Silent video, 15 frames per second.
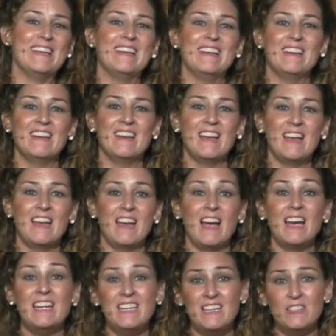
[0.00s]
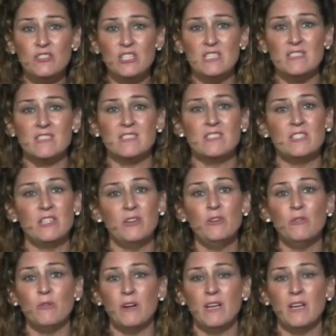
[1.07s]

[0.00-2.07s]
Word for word: and and I need Jesus too.